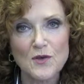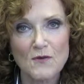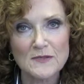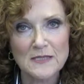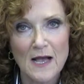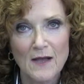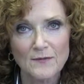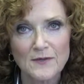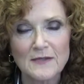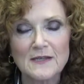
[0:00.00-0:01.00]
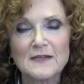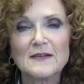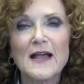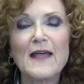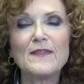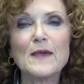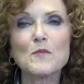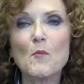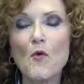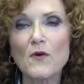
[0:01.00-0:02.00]
are resolved and they're
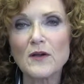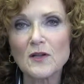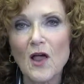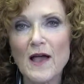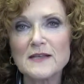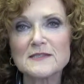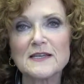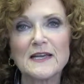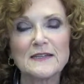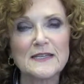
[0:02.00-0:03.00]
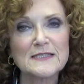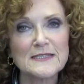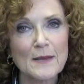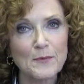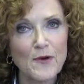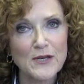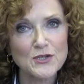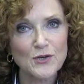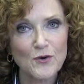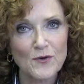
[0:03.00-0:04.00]
memorialized in this
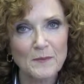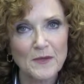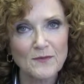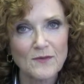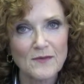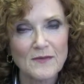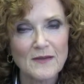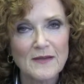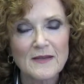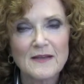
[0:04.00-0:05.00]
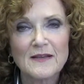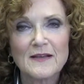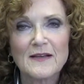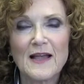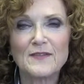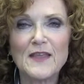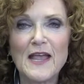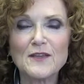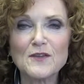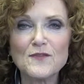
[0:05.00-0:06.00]
separation agreement, at the
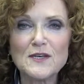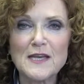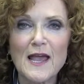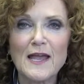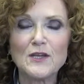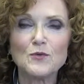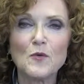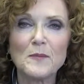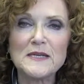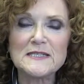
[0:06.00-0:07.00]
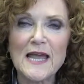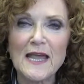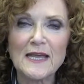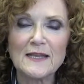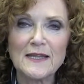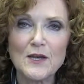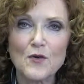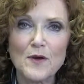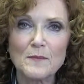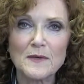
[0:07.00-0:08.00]
end of the day, you will be taking the
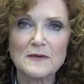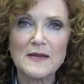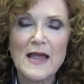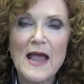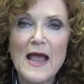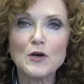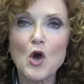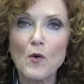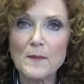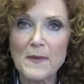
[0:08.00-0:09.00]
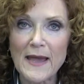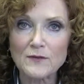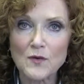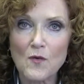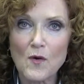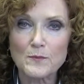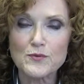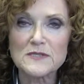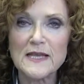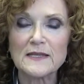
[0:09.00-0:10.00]
agreement and going back to court,
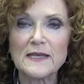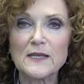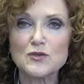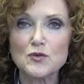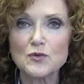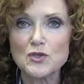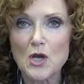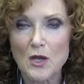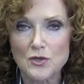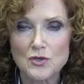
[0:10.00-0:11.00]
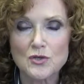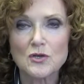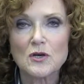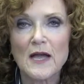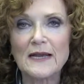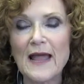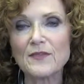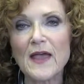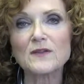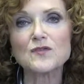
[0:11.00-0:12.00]
presenting it to a judge. And
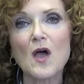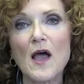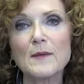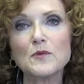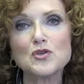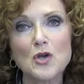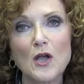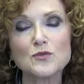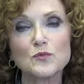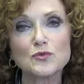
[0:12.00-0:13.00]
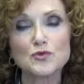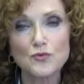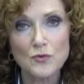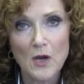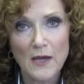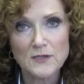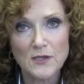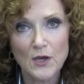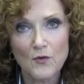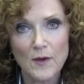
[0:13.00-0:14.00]
at that time, a judge will scrutinize
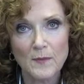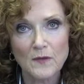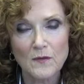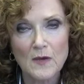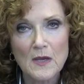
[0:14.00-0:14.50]
the agreement